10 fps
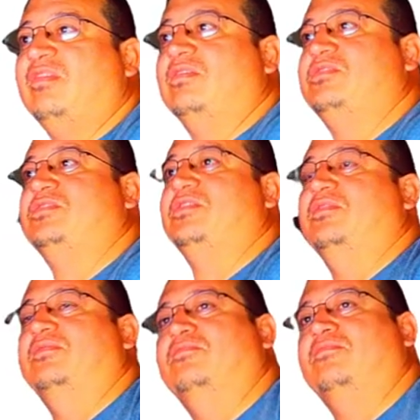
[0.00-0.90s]

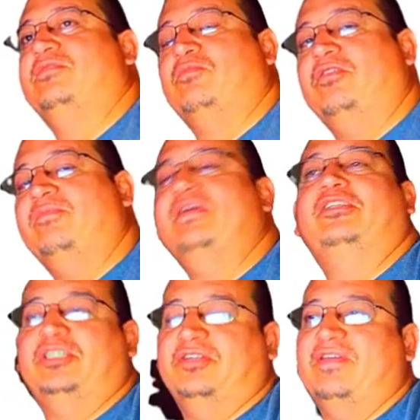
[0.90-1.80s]
So just want to make
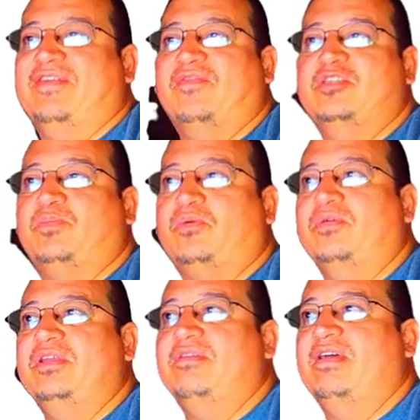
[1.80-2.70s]
sure that at this
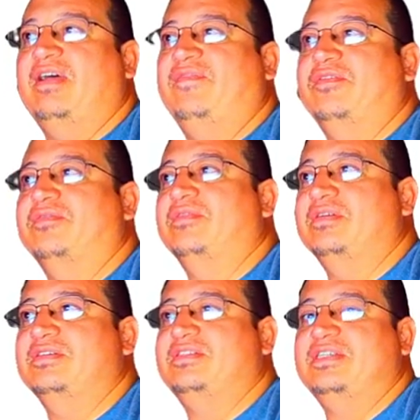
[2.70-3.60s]
point you have your
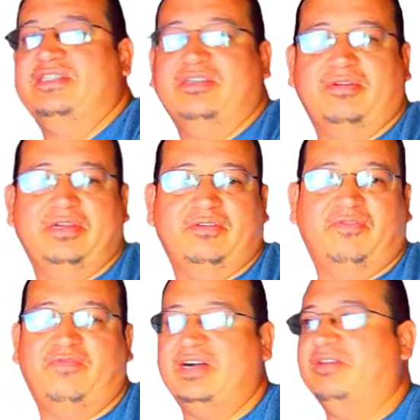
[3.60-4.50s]
uh, C T R L
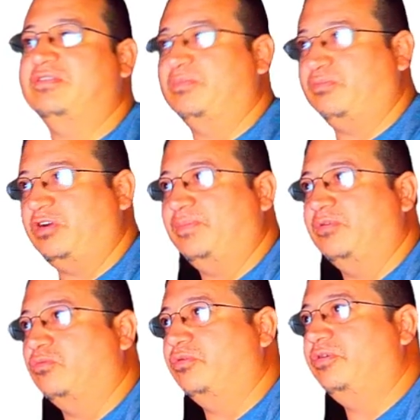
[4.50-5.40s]
file in proper
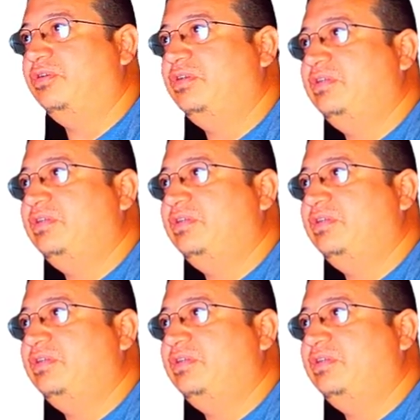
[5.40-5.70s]
order.